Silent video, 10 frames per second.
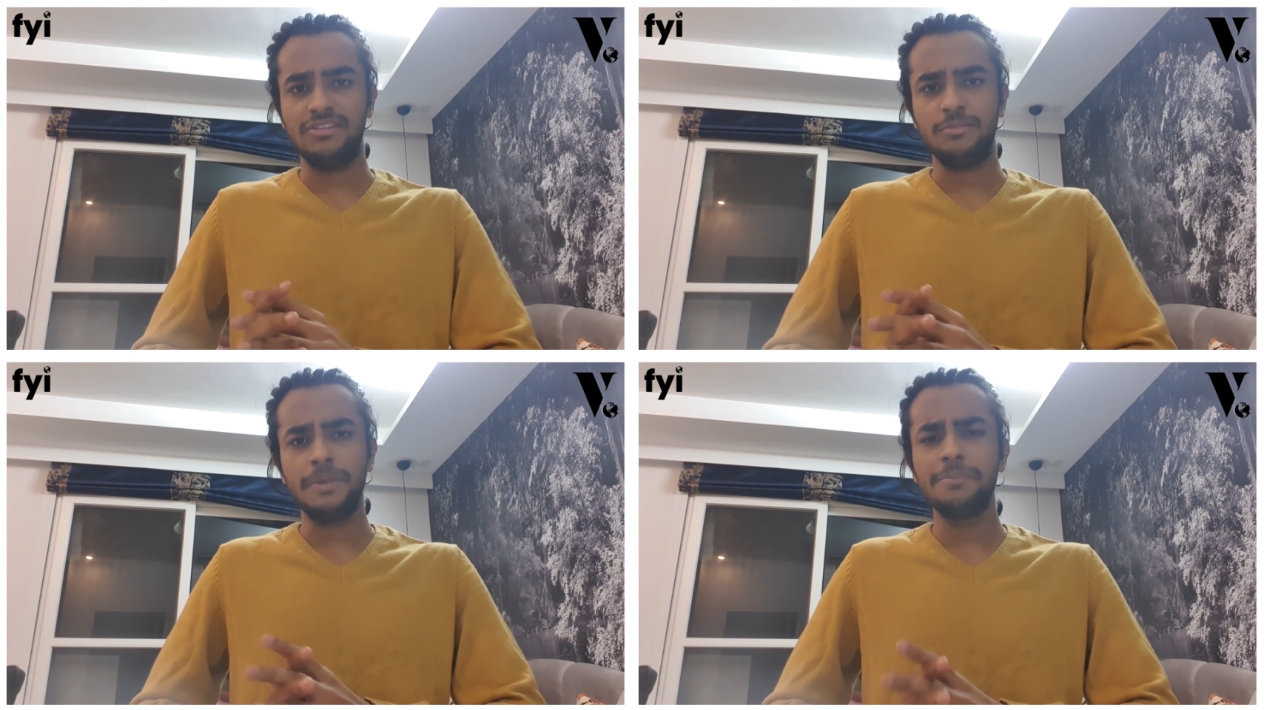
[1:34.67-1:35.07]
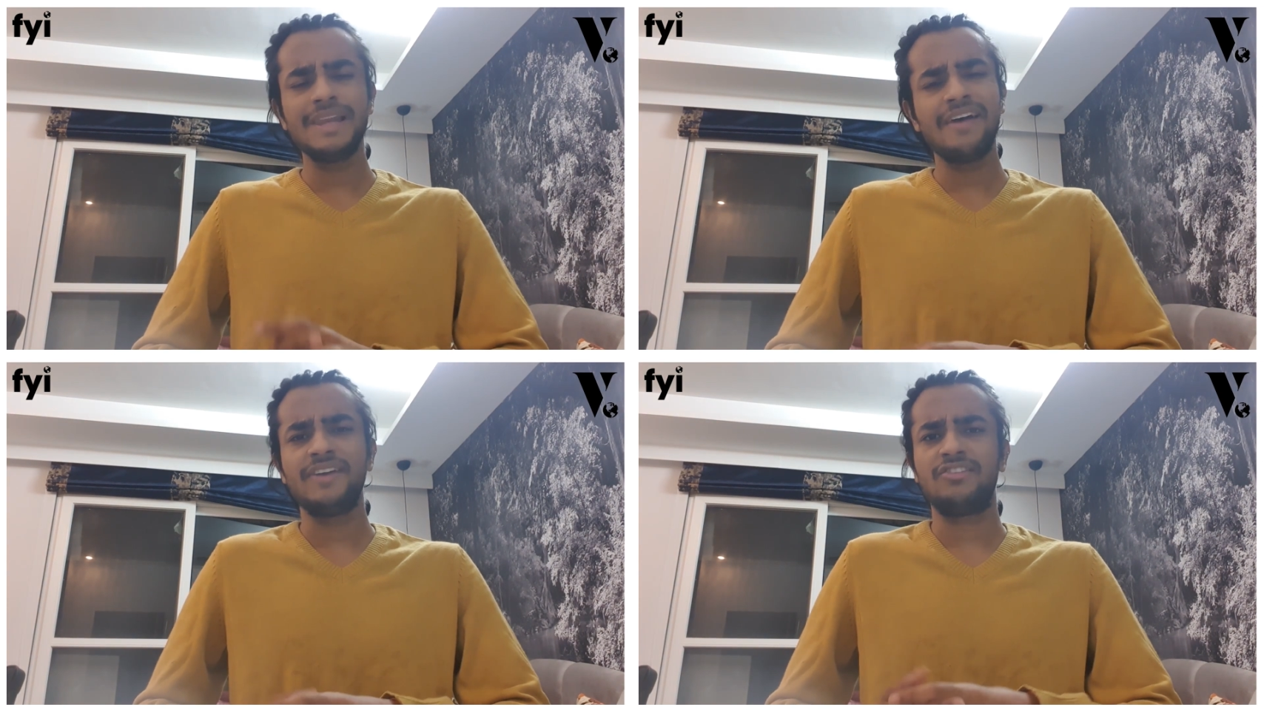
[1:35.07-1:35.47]
People
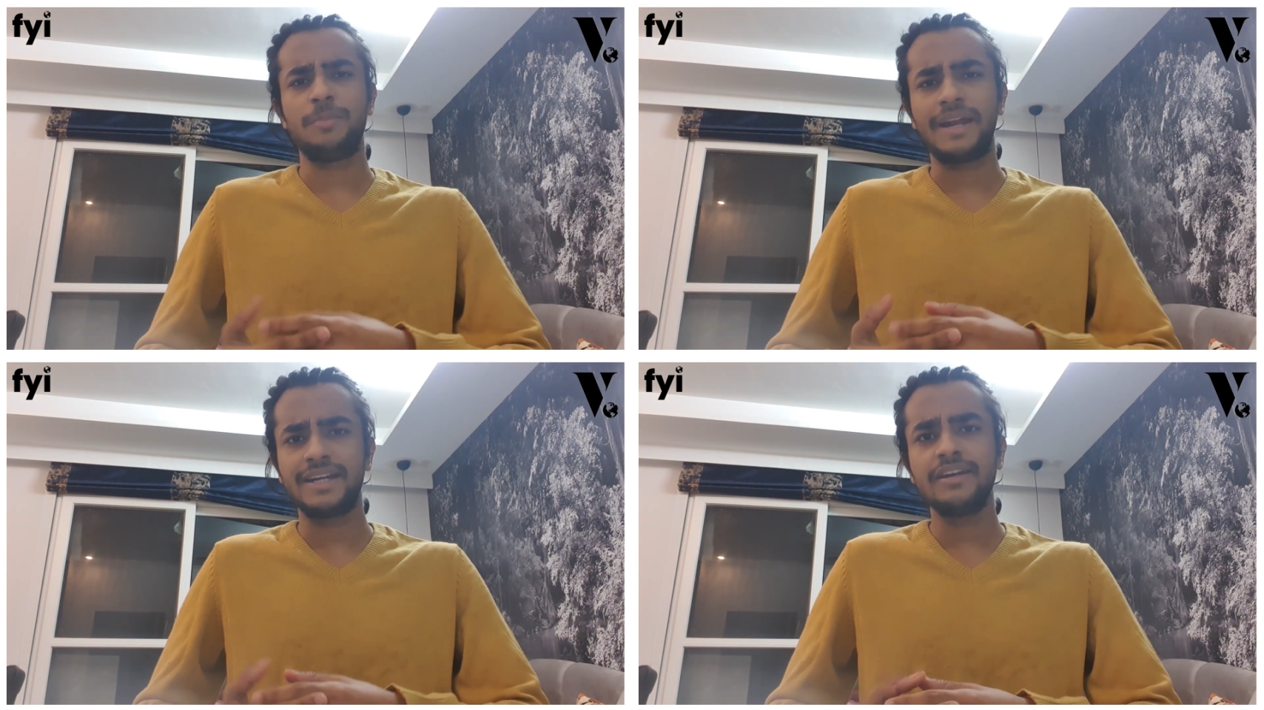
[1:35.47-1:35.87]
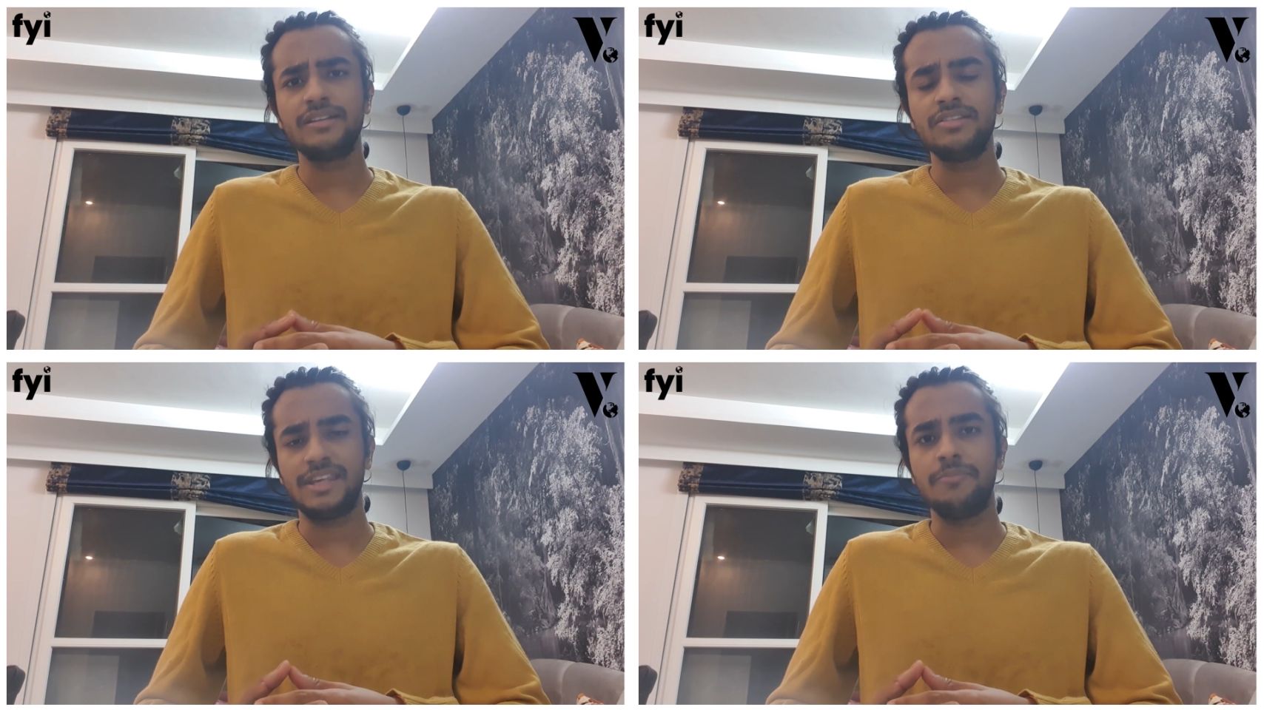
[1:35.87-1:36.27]
have expected the
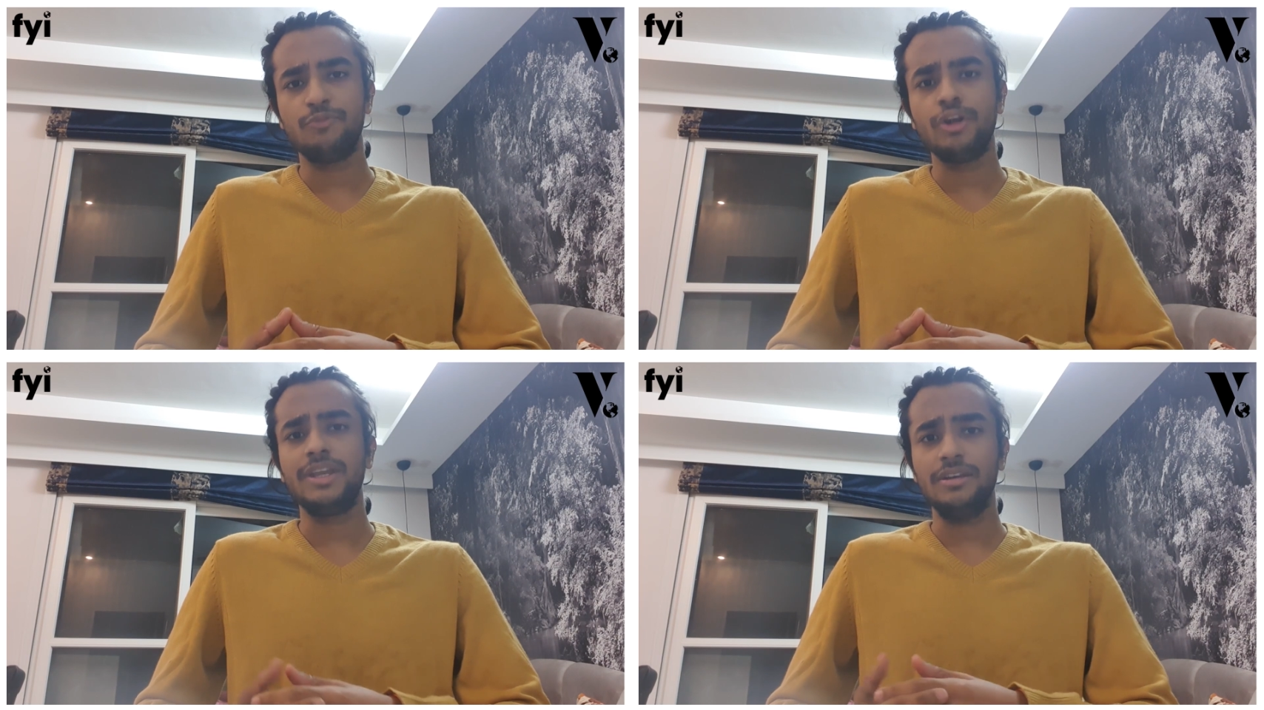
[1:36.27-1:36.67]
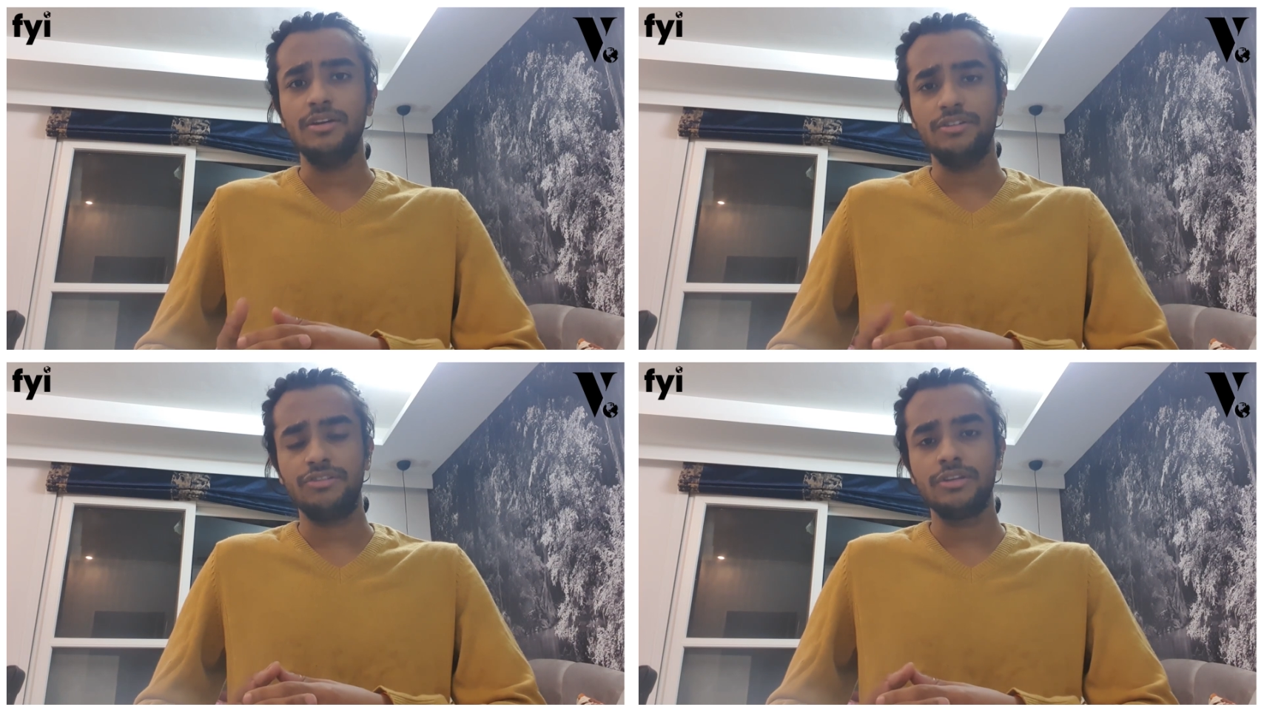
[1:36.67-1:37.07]
same for
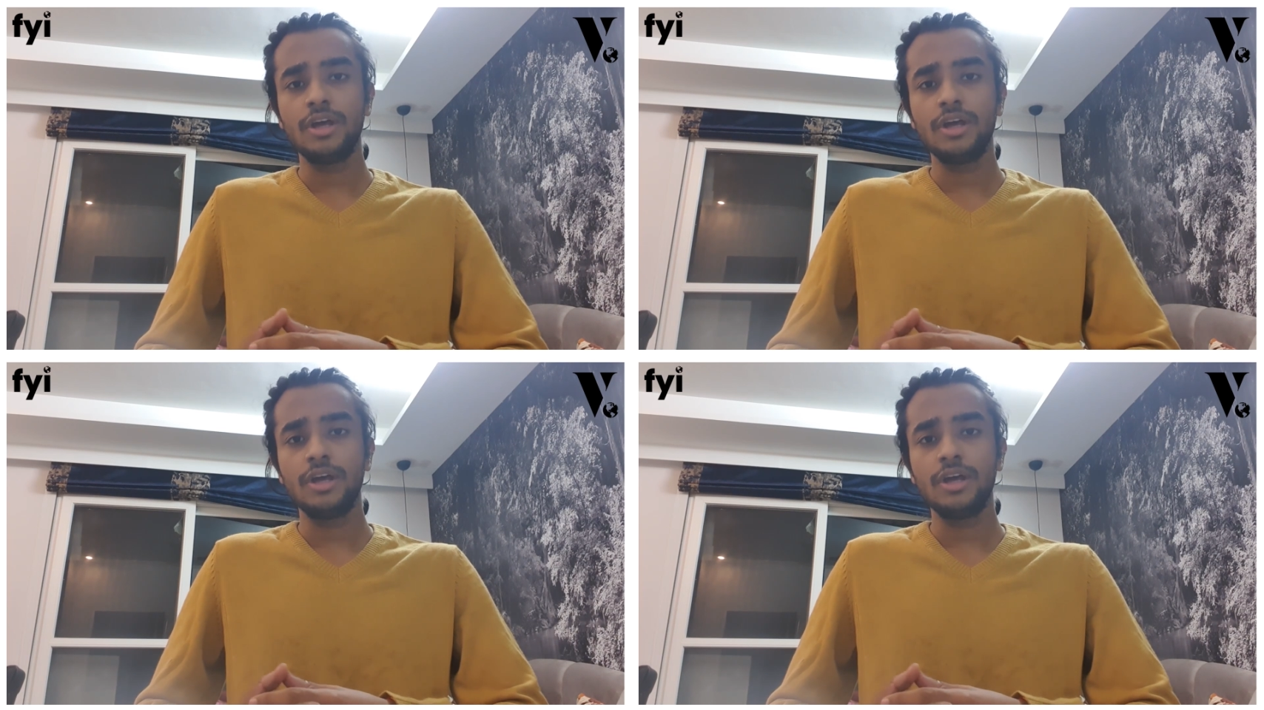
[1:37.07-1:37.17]
years.